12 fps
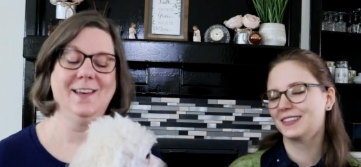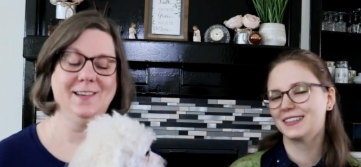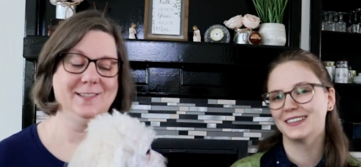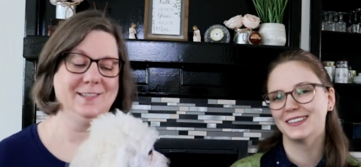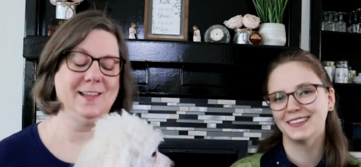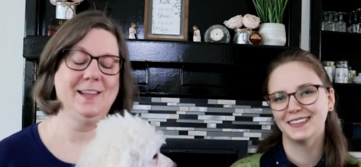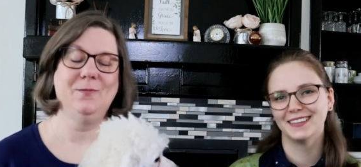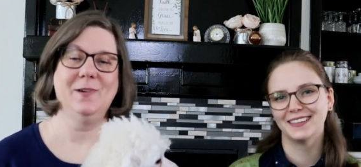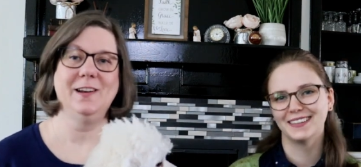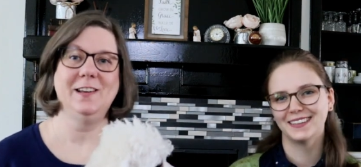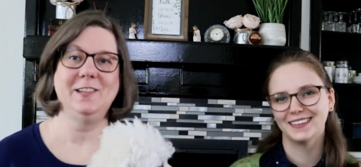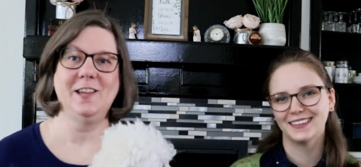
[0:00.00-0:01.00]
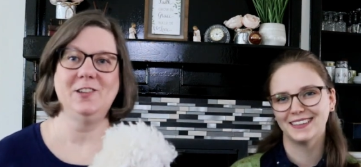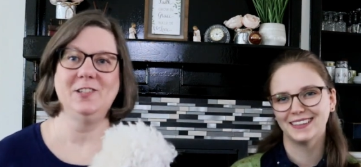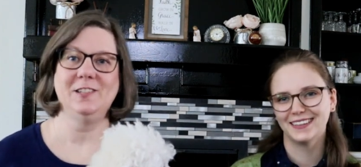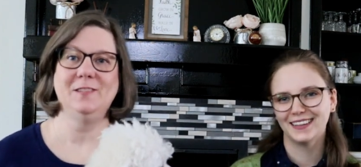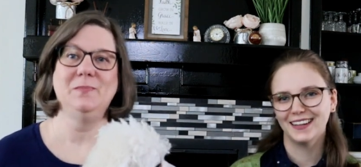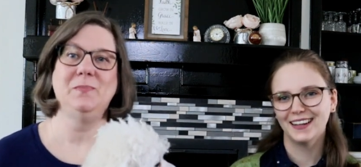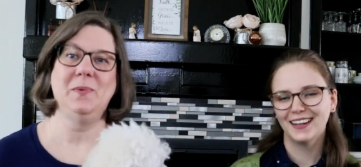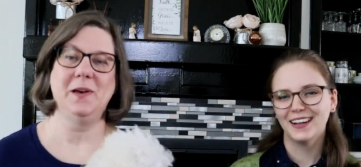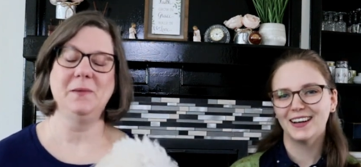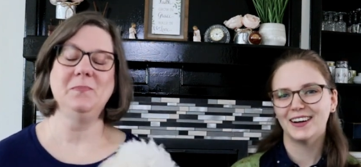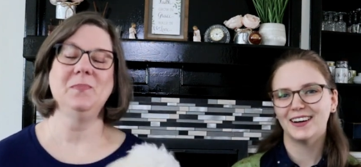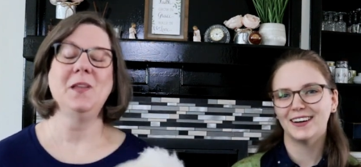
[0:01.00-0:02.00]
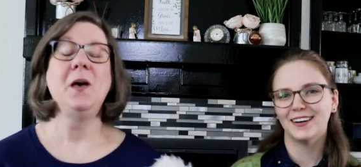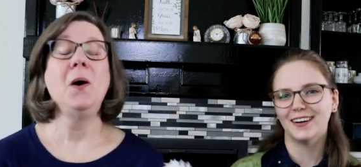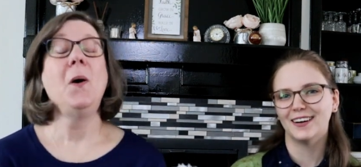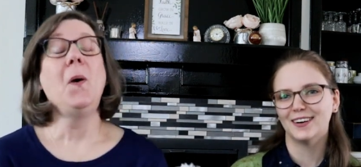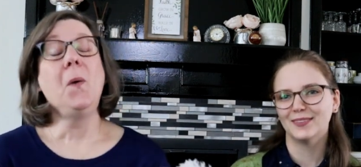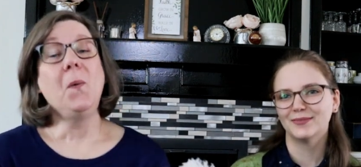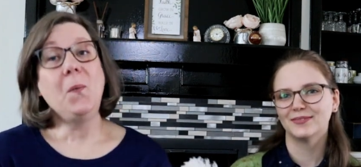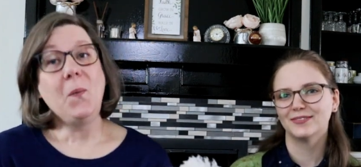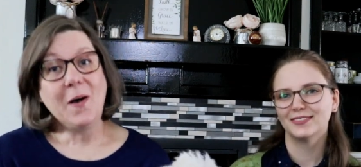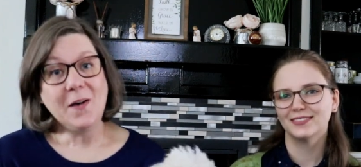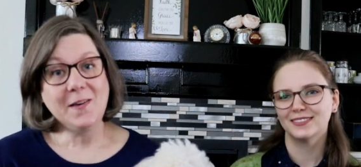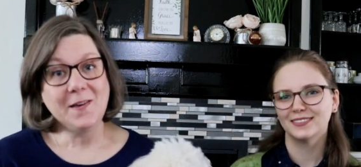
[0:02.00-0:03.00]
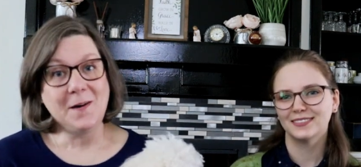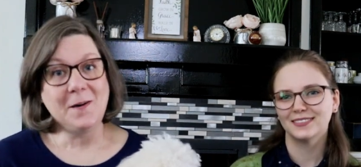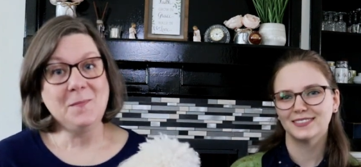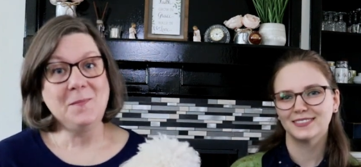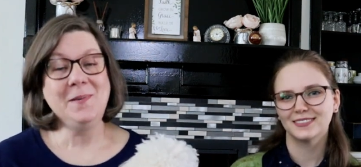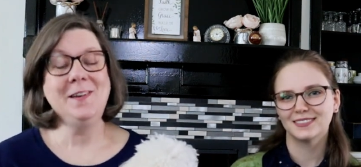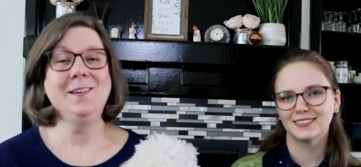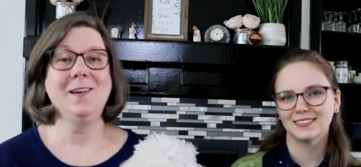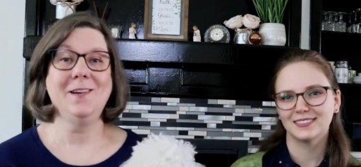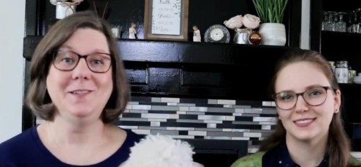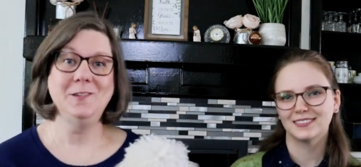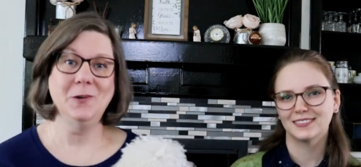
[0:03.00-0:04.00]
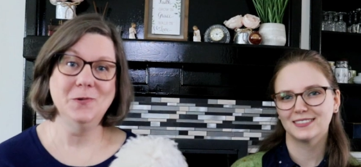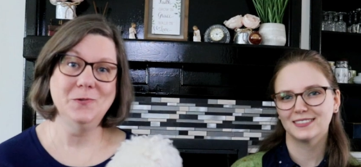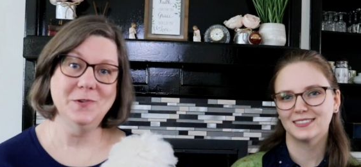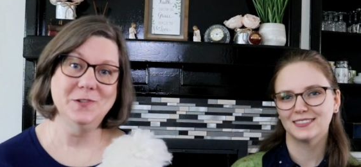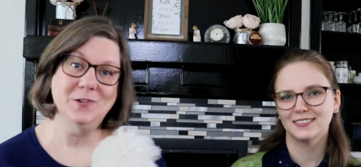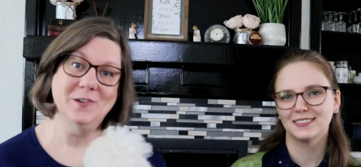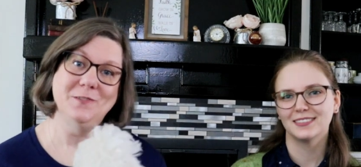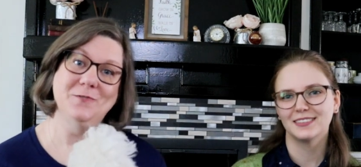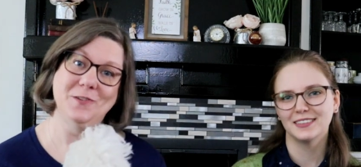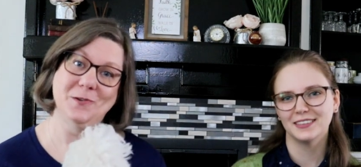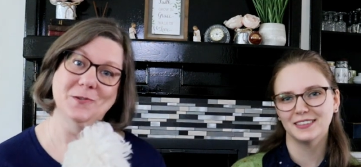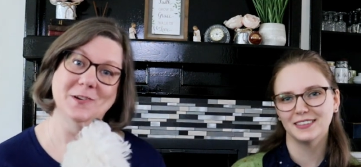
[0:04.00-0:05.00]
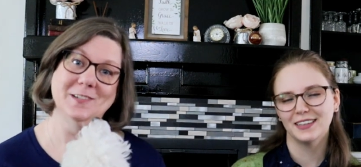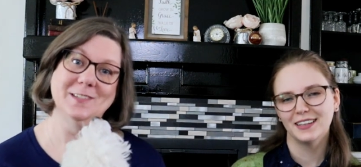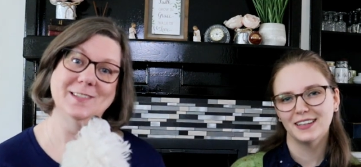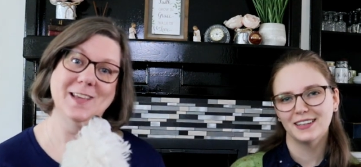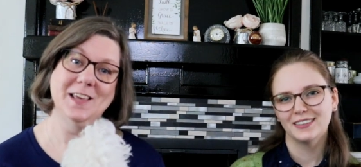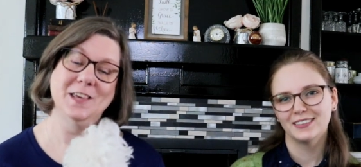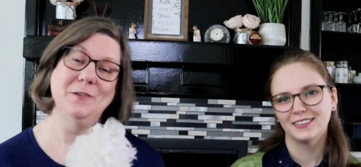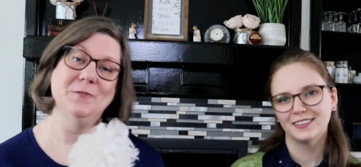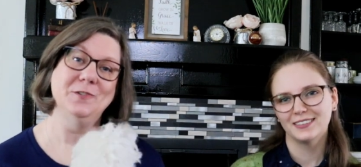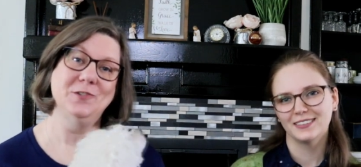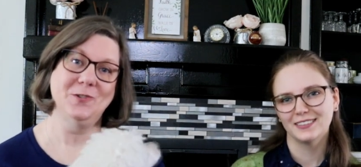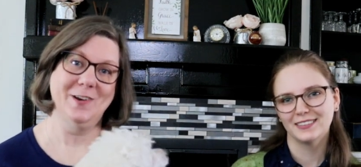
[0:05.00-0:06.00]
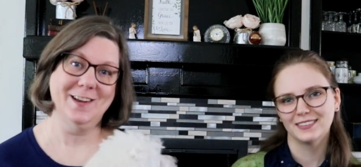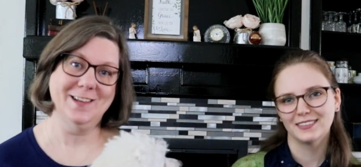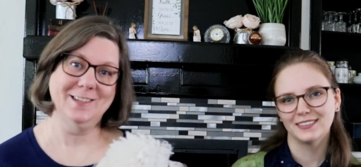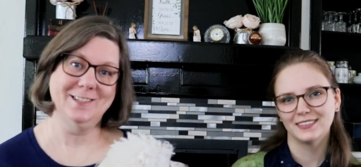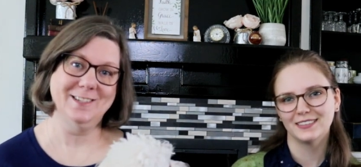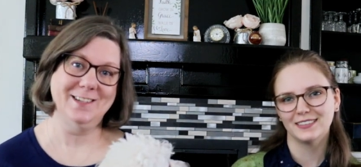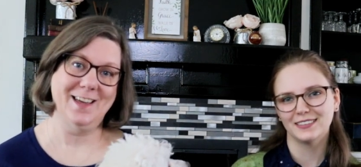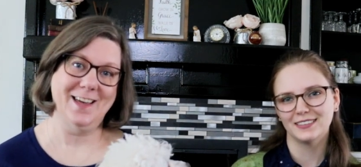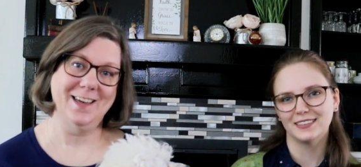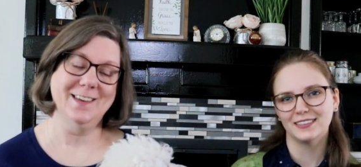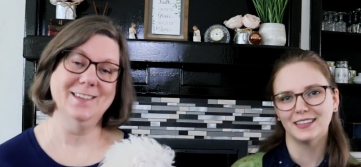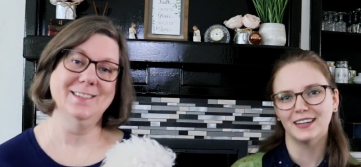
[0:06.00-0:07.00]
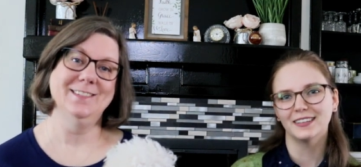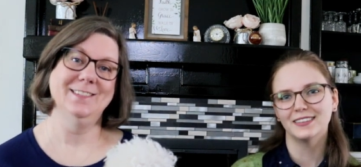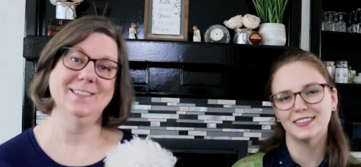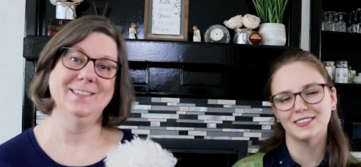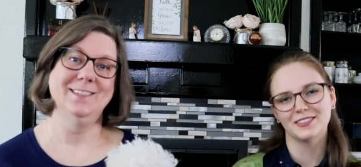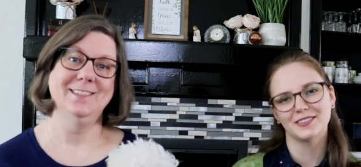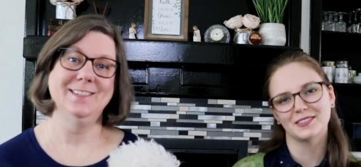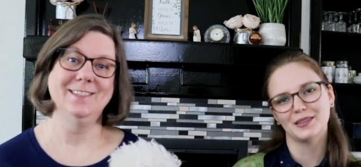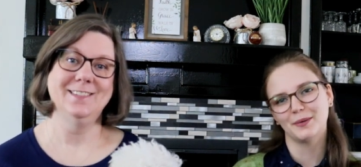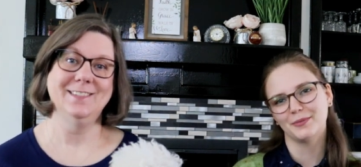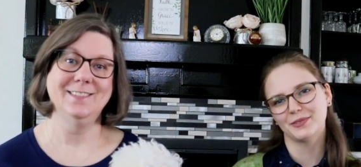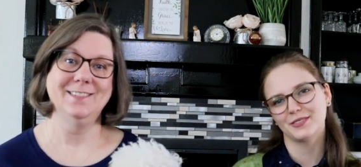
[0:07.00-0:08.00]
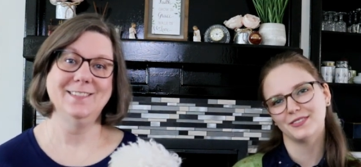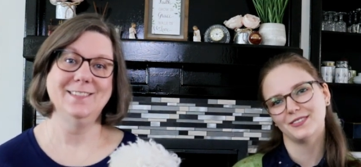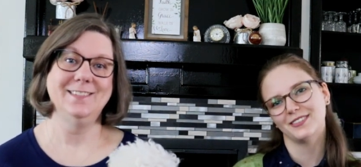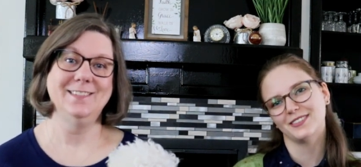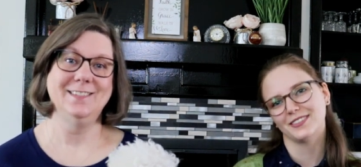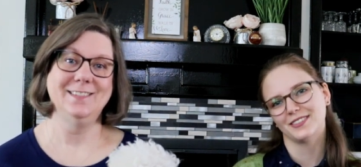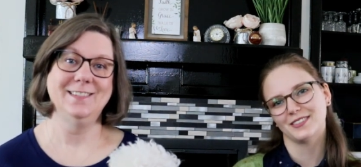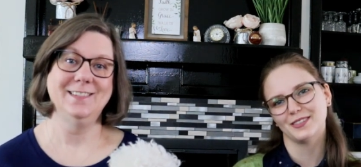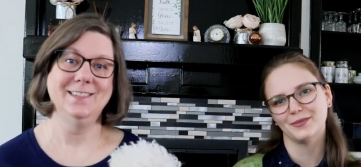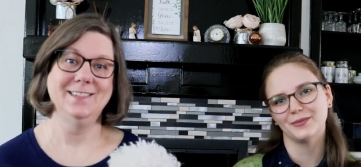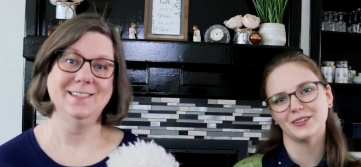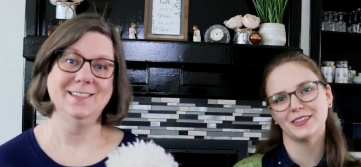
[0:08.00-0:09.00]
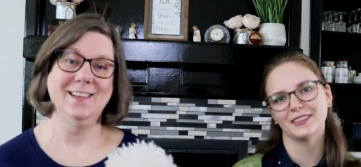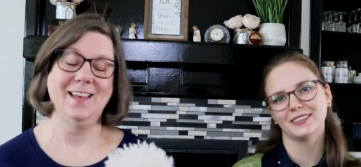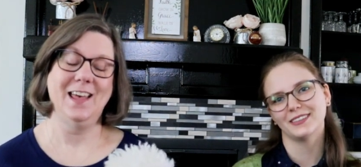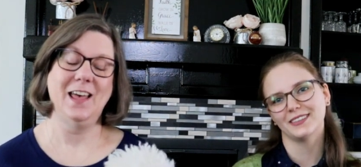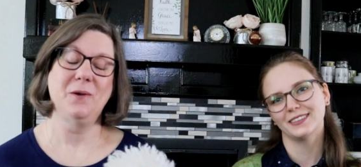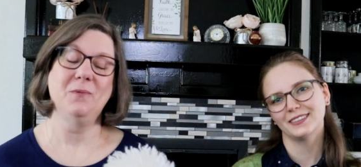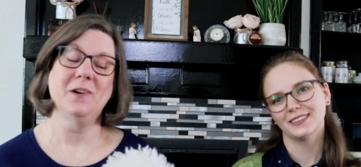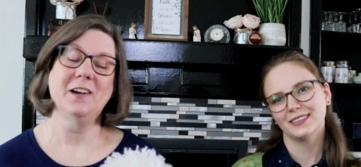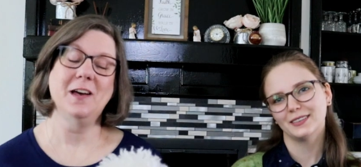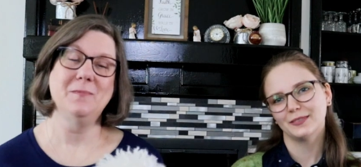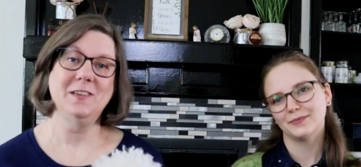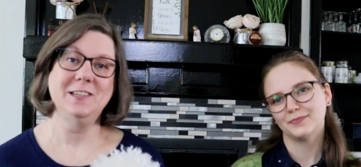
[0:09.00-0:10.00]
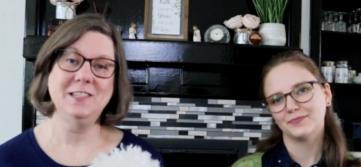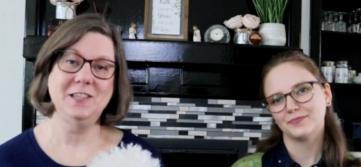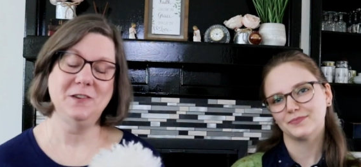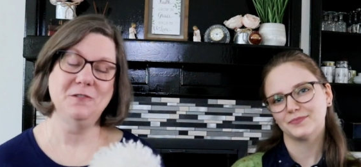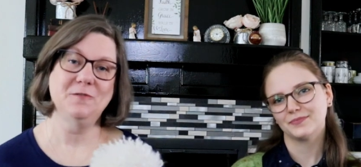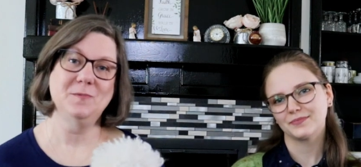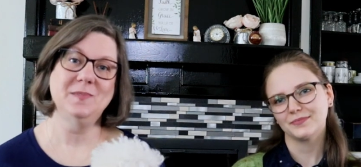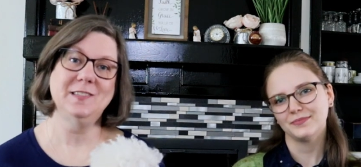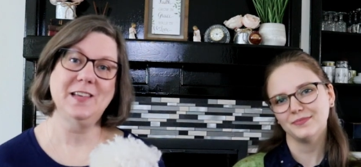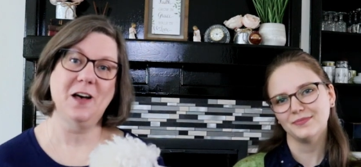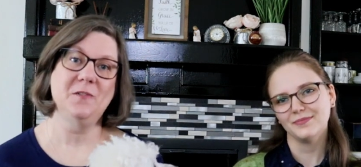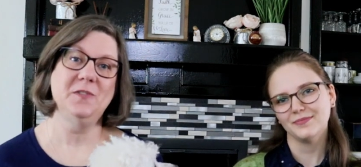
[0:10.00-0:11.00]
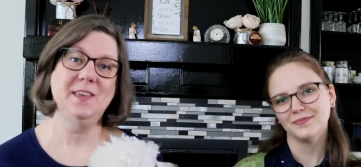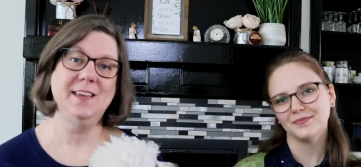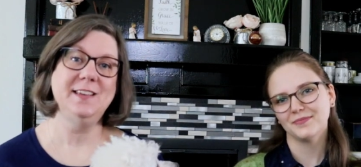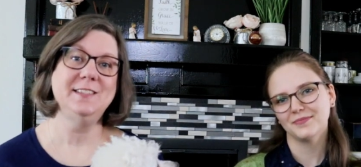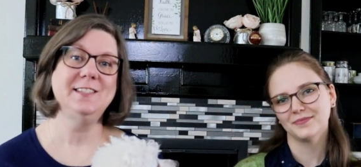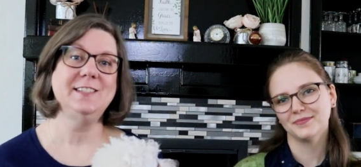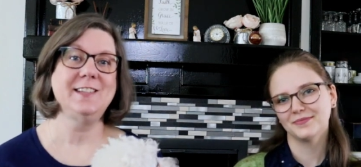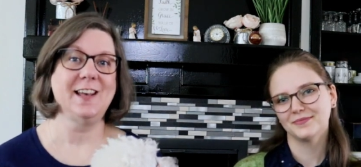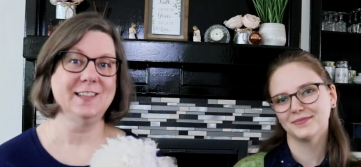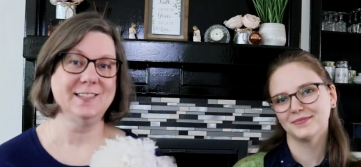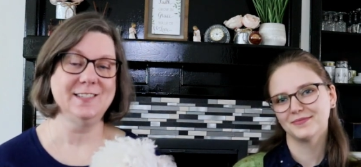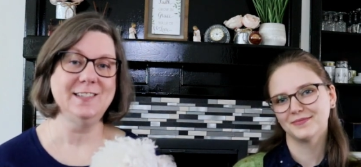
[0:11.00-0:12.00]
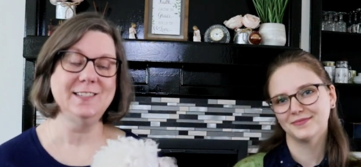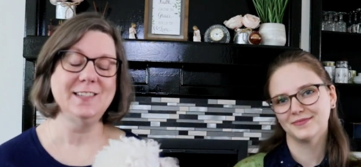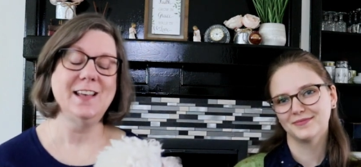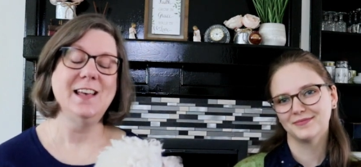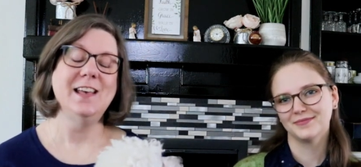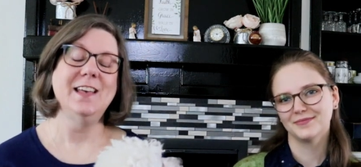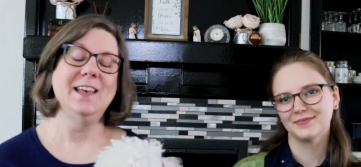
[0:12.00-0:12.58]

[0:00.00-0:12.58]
Speaker 1: Yes, they want attention, but um, welcome new and returning viewers. Thank you for joining us today. This is episode 61. And we're coming to you from Southeast Texas.